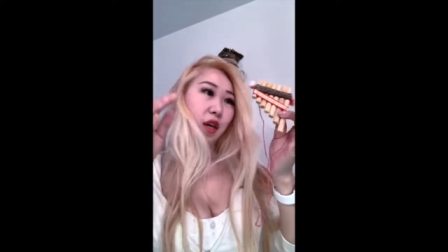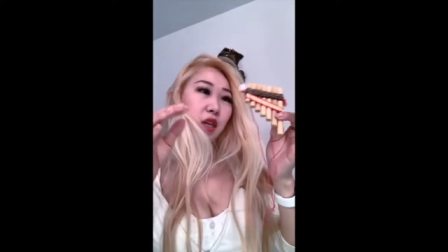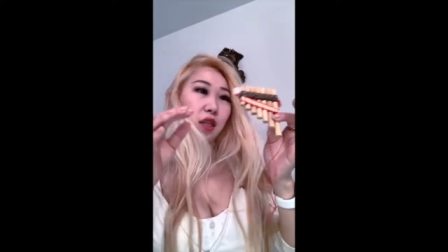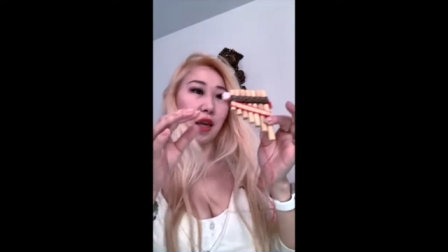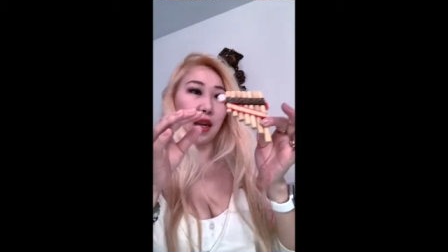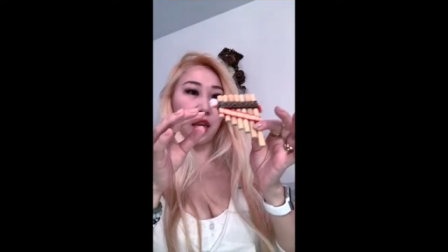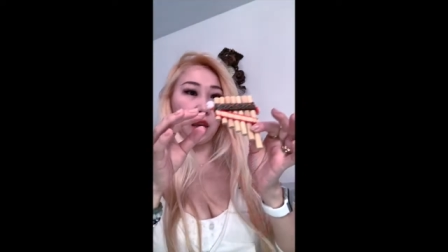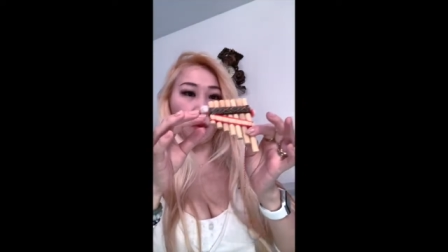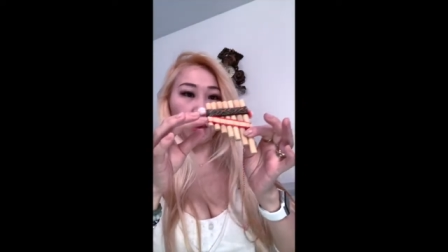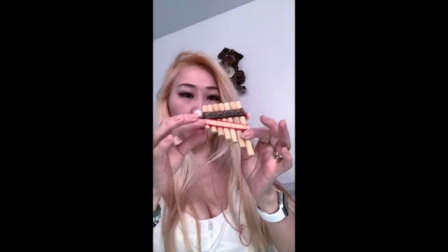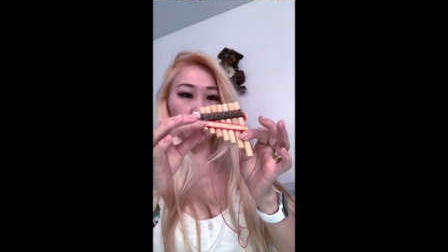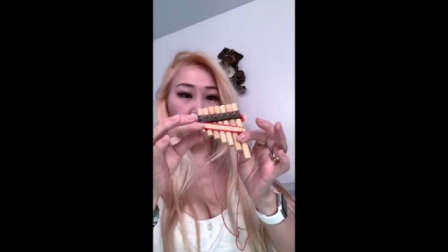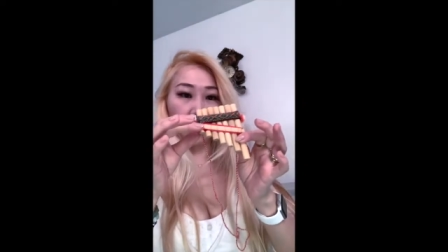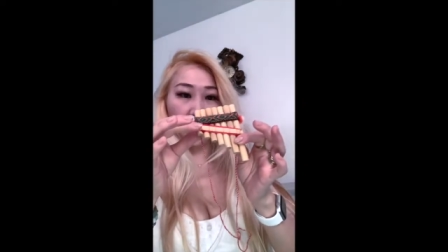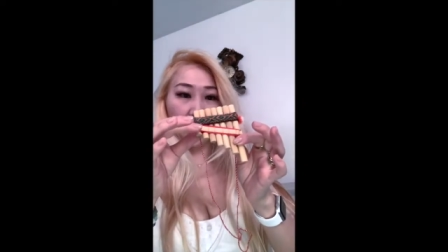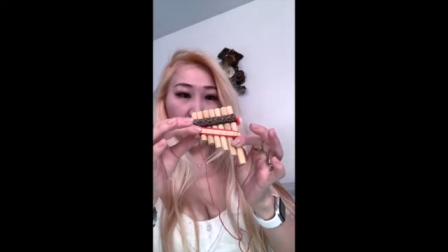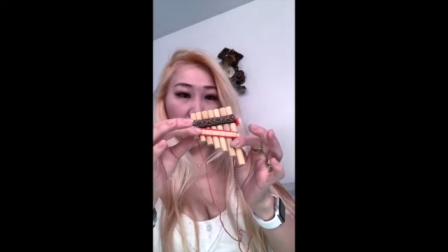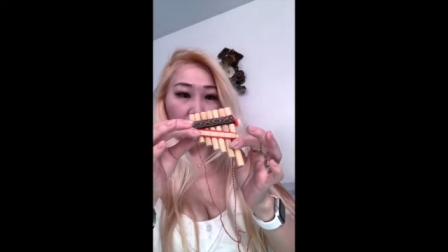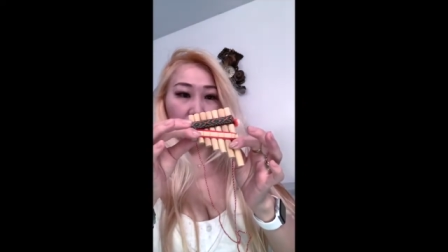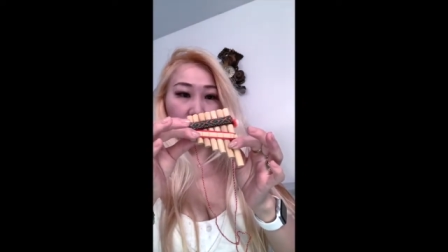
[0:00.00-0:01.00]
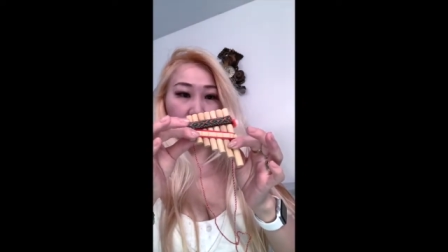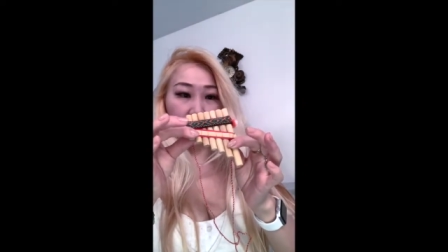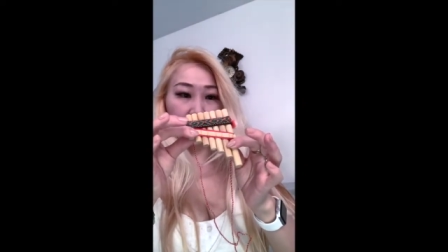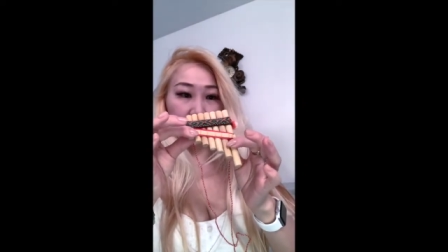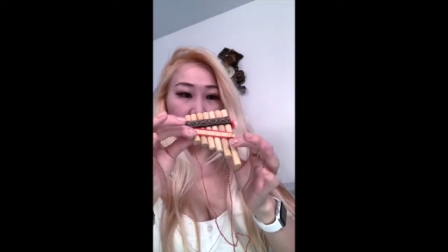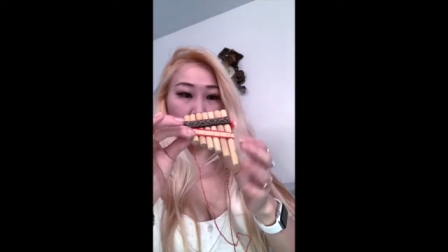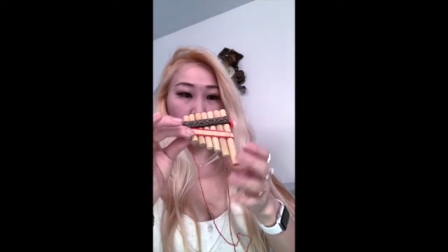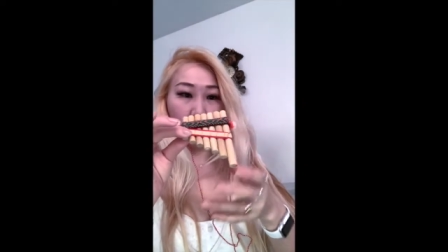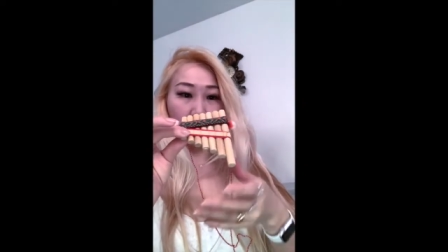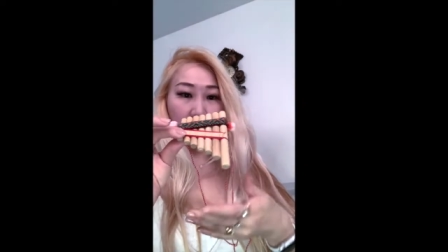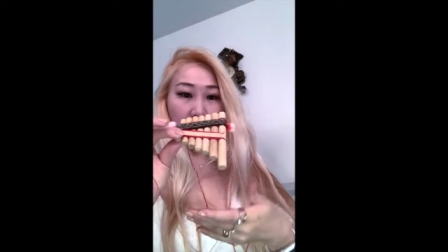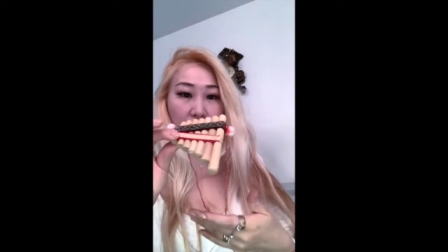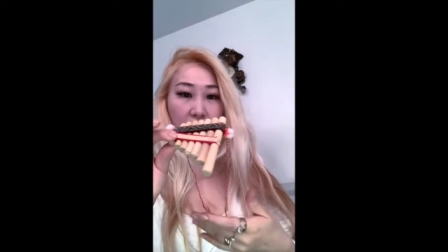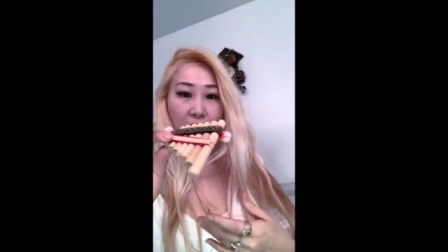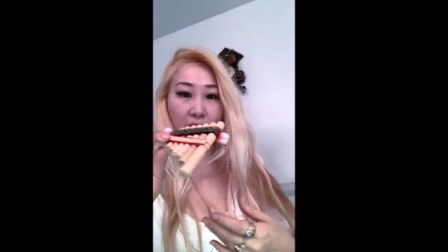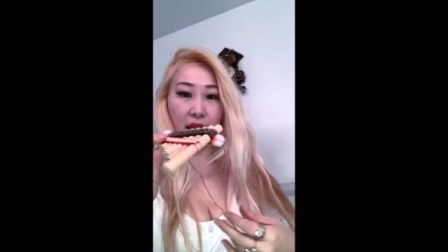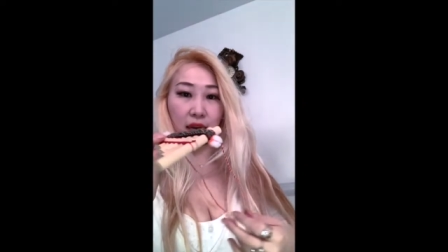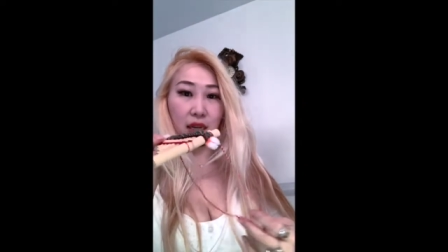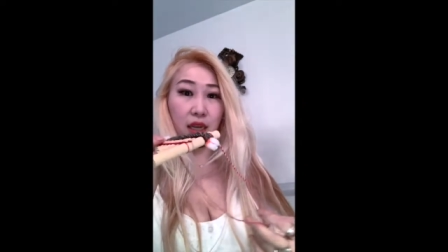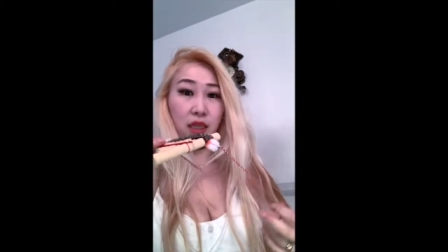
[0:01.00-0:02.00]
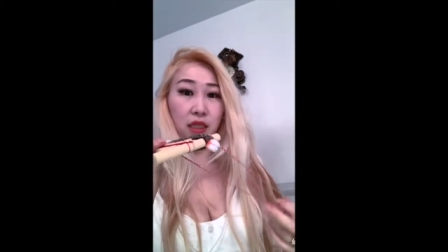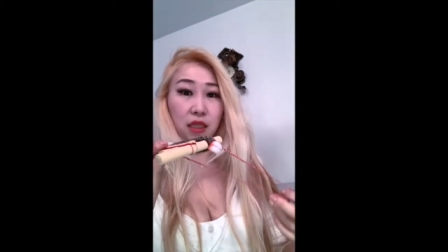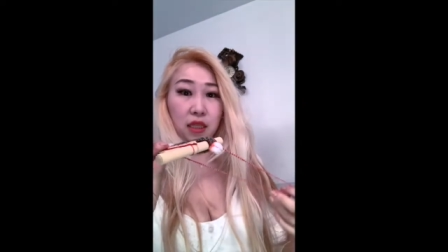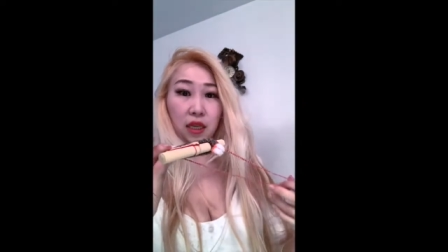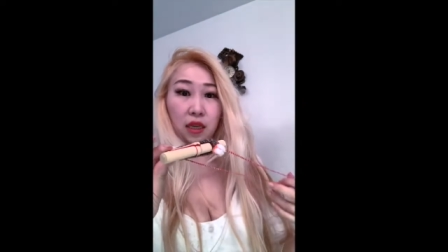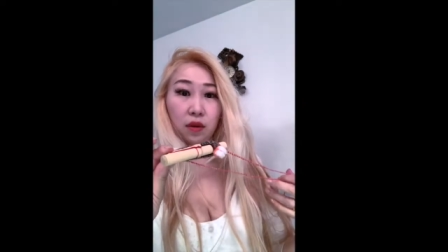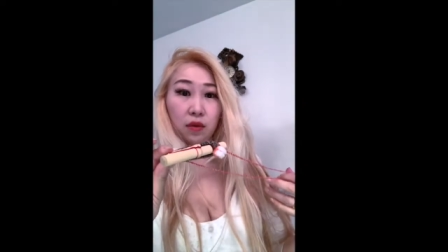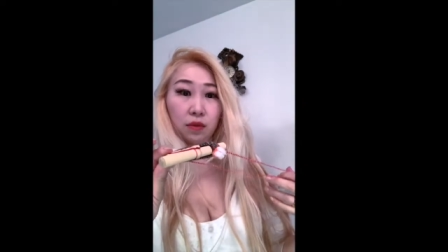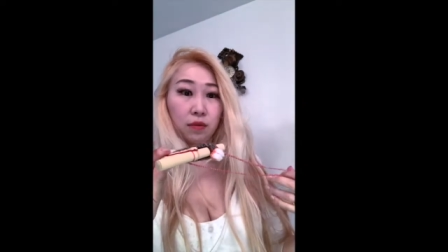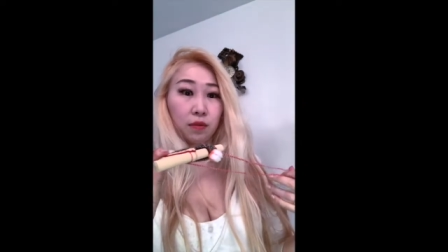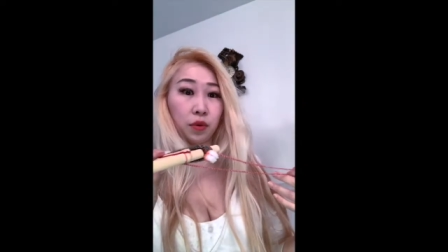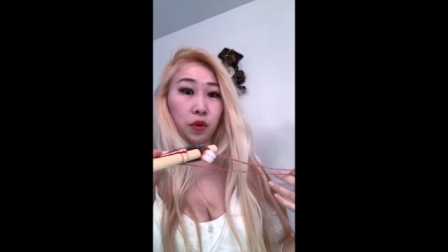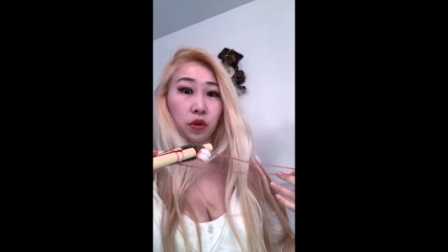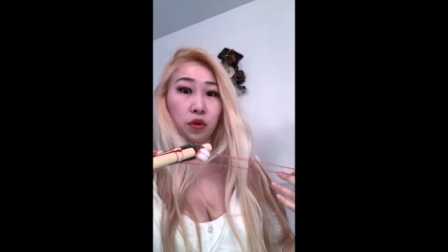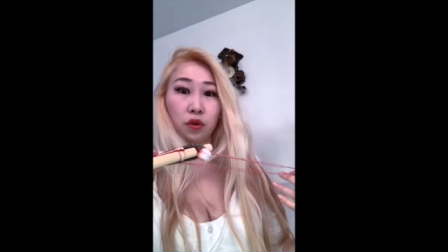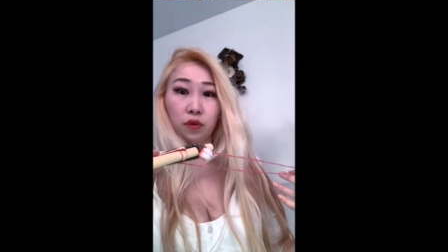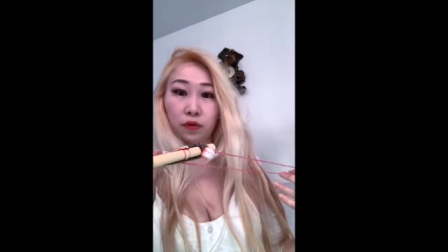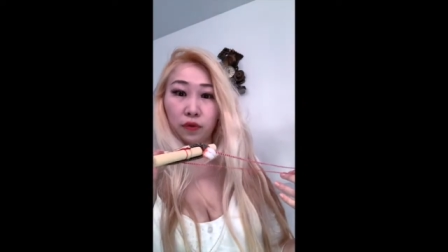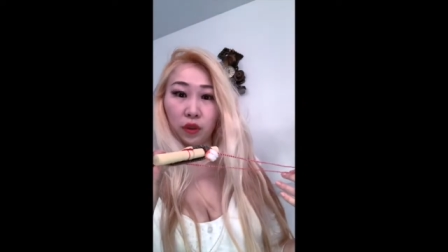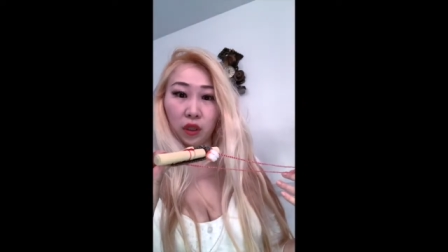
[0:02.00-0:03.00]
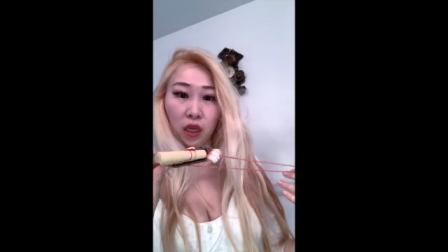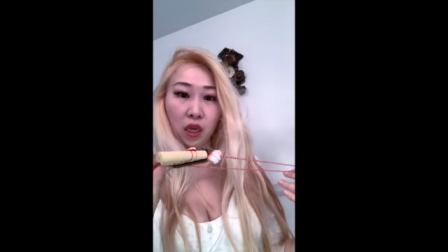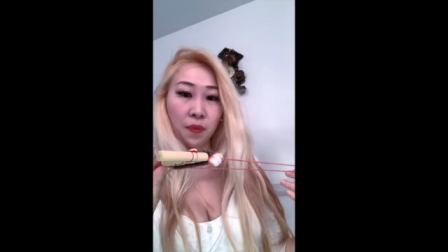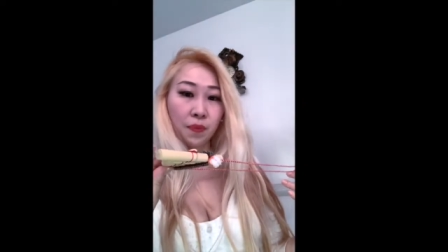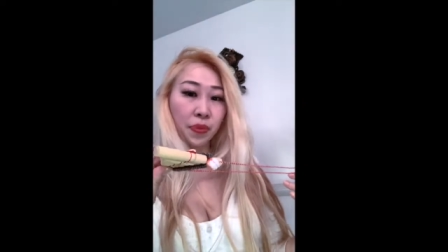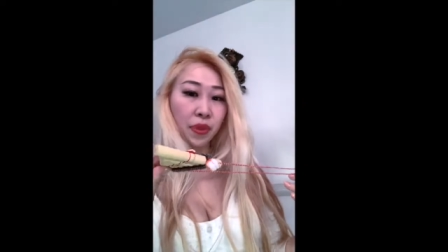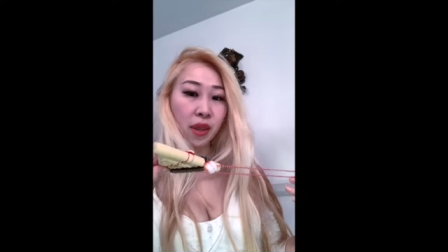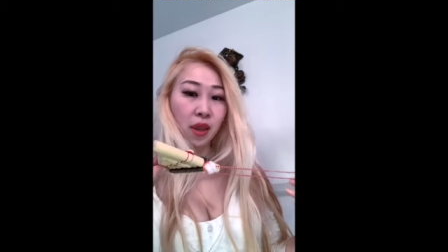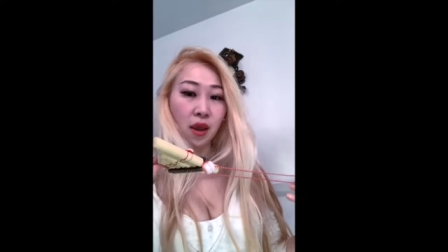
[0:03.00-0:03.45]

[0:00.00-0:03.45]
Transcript: that he was playing in the subway, and he did beautifully.